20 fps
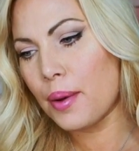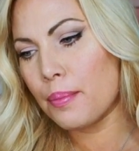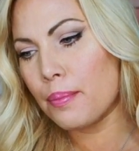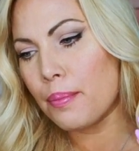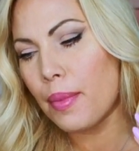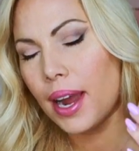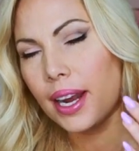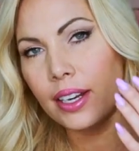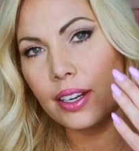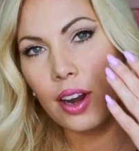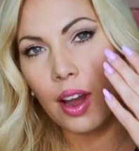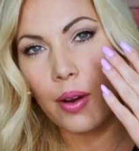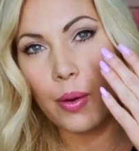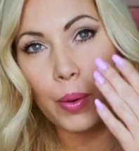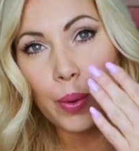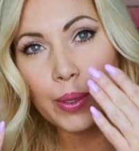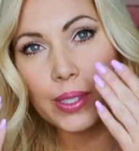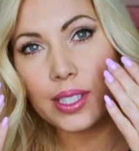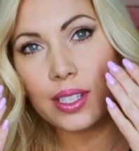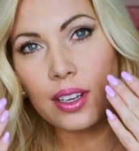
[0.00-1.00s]
my
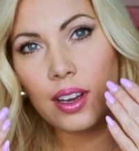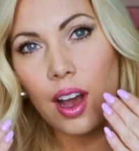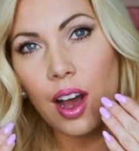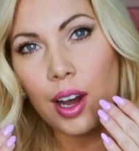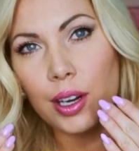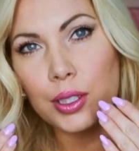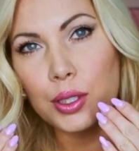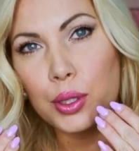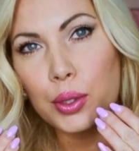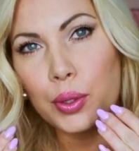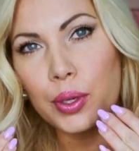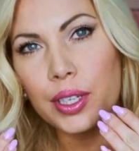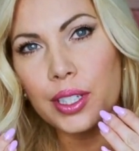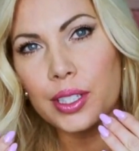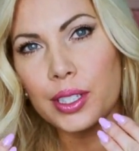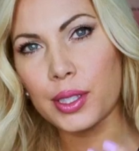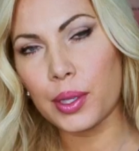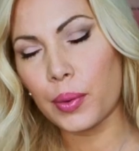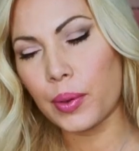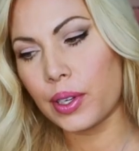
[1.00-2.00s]
nose contour
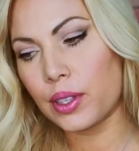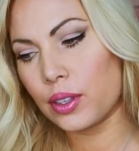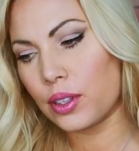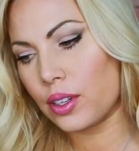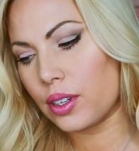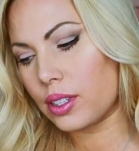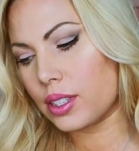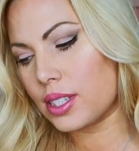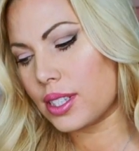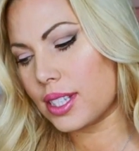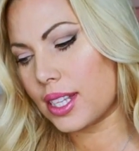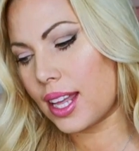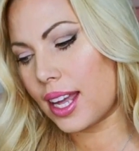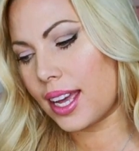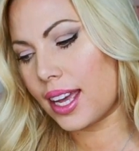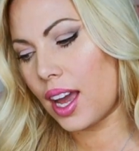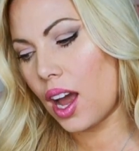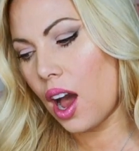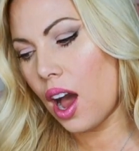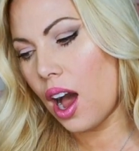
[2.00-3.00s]
so it looks
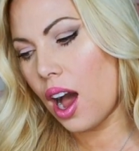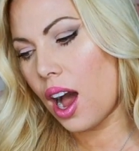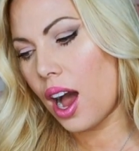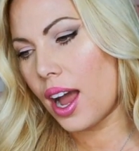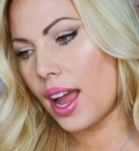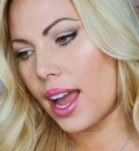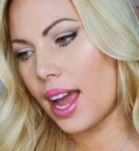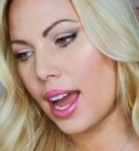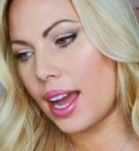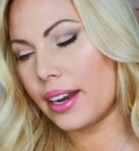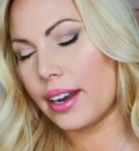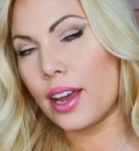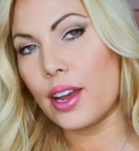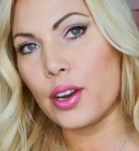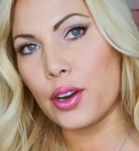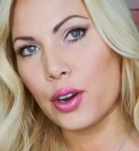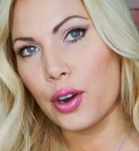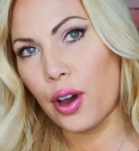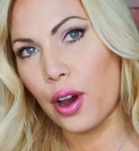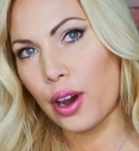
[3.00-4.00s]
like I had
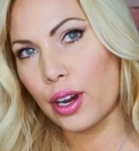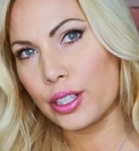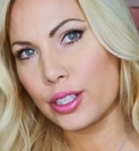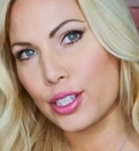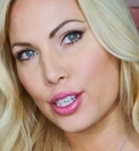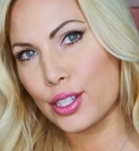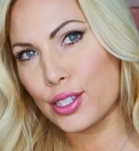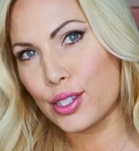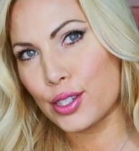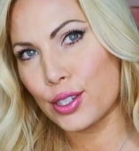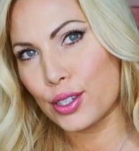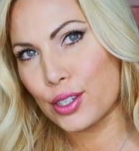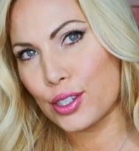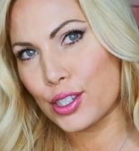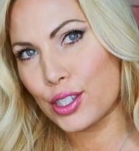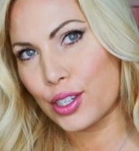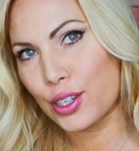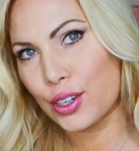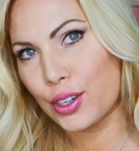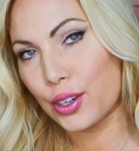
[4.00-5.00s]
a
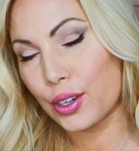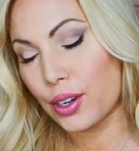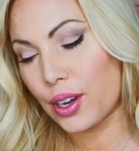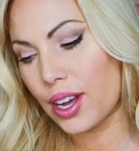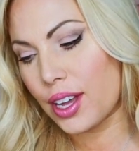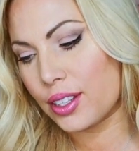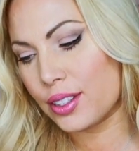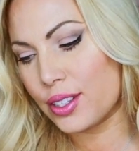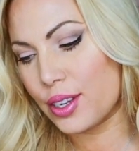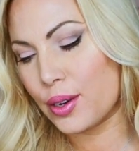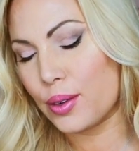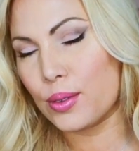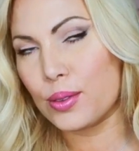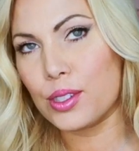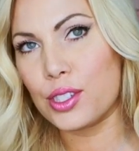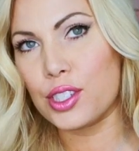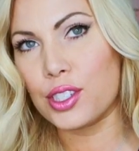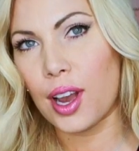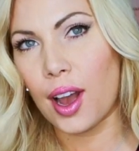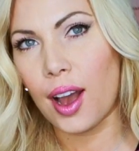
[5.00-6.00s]
non-surgical
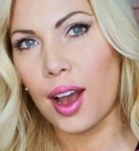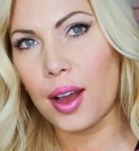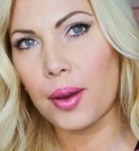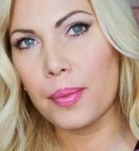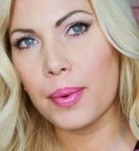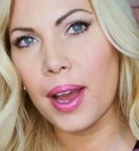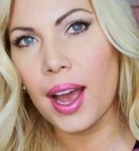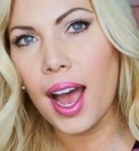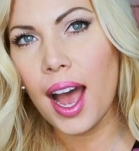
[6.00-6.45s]
nose job.